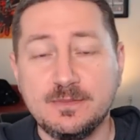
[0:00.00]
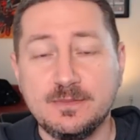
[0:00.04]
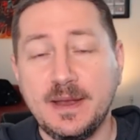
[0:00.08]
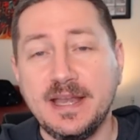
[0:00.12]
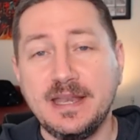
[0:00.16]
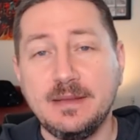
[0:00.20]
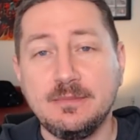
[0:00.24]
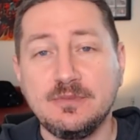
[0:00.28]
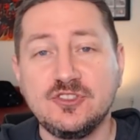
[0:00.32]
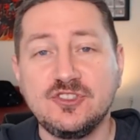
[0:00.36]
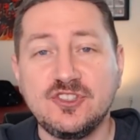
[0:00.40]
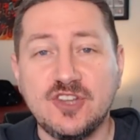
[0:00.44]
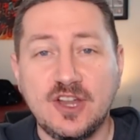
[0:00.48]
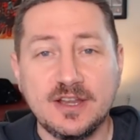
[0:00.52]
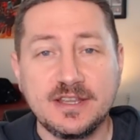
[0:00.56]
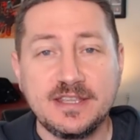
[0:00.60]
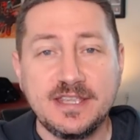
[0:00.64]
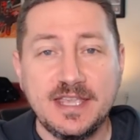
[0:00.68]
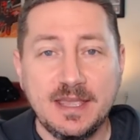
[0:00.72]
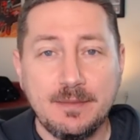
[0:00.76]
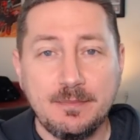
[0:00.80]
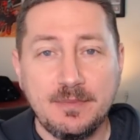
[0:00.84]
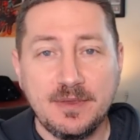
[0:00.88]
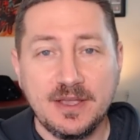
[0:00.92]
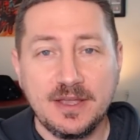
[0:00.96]
My name is John
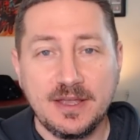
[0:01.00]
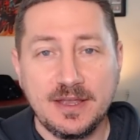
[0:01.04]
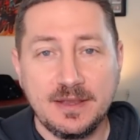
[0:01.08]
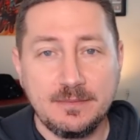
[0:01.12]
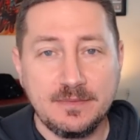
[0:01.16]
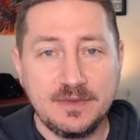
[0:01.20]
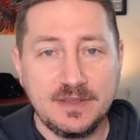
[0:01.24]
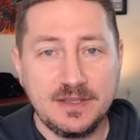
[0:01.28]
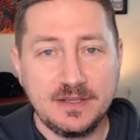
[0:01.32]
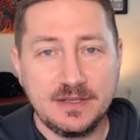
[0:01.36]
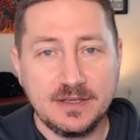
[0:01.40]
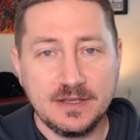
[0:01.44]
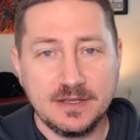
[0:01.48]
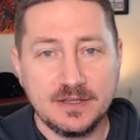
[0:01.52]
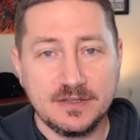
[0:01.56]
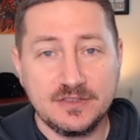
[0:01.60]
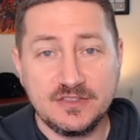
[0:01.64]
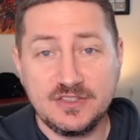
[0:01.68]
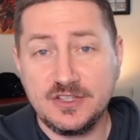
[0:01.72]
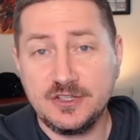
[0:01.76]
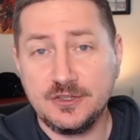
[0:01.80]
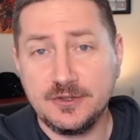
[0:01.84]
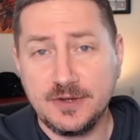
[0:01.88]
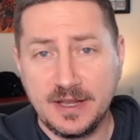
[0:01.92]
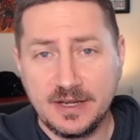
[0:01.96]
Campea. I'm the uh,
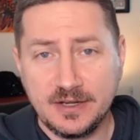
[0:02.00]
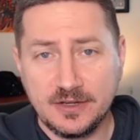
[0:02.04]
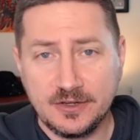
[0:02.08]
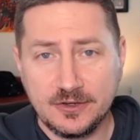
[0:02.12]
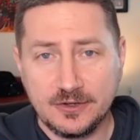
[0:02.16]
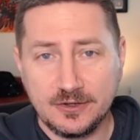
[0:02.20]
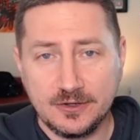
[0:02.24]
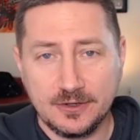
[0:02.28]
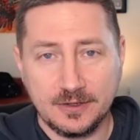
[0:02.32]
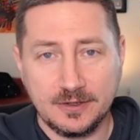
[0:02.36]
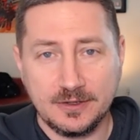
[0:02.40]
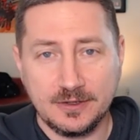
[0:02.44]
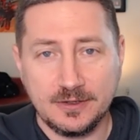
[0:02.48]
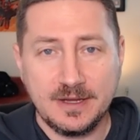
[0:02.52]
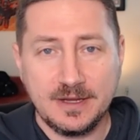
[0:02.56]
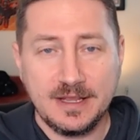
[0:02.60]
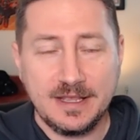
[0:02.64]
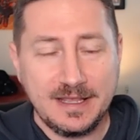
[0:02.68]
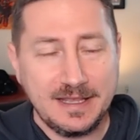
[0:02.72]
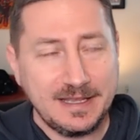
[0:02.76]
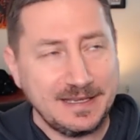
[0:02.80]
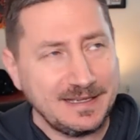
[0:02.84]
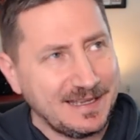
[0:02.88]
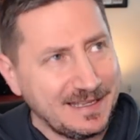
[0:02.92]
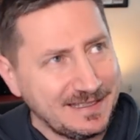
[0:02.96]
senior editor, or
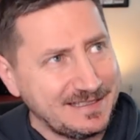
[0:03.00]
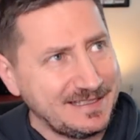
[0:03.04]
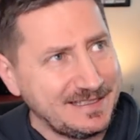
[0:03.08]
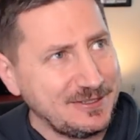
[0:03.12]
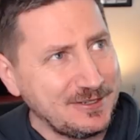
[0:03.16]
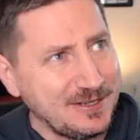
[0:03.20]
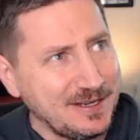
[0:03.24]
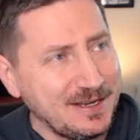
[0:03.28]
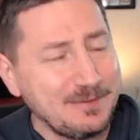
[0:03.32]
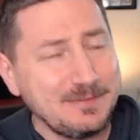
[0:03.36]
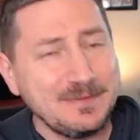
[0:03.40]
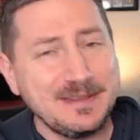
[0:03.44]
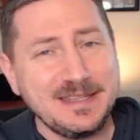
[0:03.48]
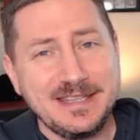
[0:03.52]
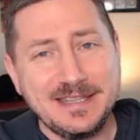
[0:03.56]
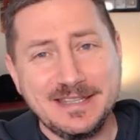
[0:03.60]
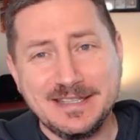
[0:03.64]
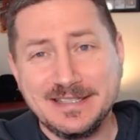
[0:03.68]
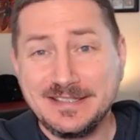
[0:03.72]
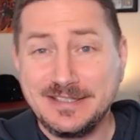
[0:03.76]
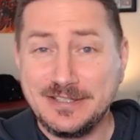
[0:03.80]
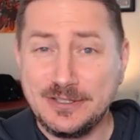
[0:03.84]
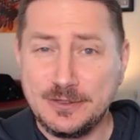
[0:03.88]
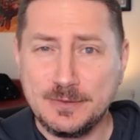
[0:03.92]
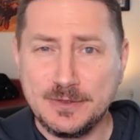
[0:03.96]
not senior, I'm the uh,
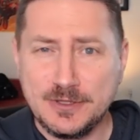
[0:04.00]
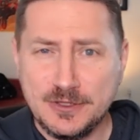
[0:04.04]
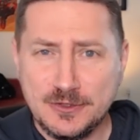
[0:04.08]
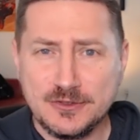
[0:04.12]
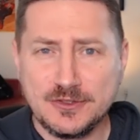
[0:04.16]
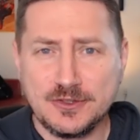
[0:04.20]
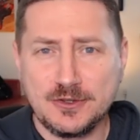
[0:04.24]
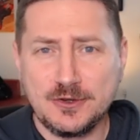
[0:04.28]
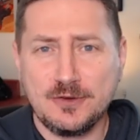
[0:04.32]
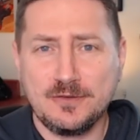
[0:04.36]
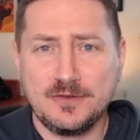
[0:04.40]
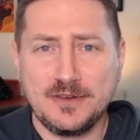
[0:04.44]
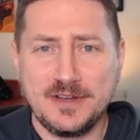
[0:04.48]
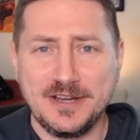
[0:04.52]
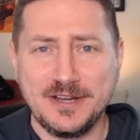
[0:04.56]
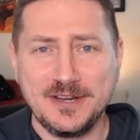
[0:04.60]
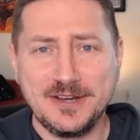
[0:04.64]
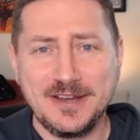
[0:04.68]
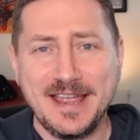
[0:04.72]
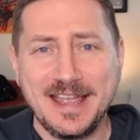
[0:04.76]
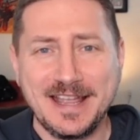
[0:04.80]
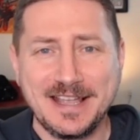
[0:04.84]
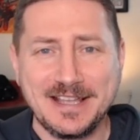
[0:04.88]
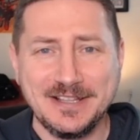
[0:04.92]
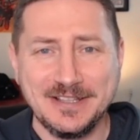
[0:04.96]
senior producer over here
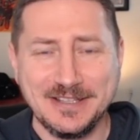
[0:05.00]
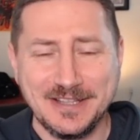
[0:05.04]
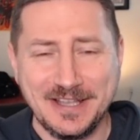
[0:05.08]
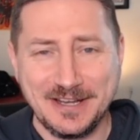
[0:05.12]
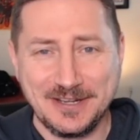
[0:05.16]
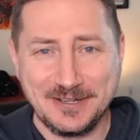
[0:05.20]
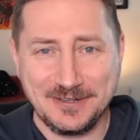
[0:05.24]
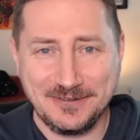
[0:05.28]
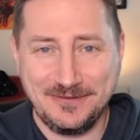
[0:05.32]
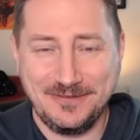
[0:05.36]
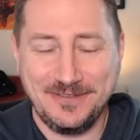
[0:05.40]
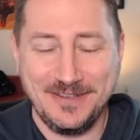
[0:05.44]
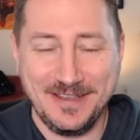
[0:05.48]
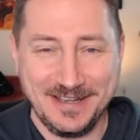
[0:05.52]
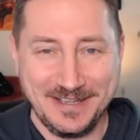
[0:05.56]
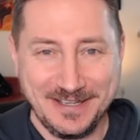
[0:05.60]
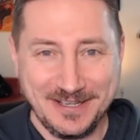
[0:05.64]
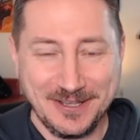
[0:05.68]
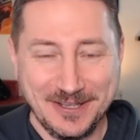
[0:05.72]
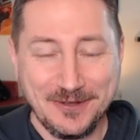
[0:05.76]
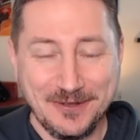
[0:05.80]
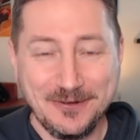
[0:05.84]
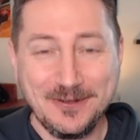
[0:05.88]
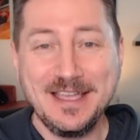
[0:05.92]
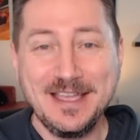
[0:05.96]
at Collider
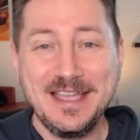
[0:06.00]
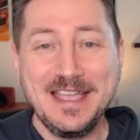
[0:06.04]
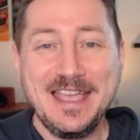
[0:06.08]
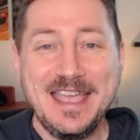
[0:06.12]
Video.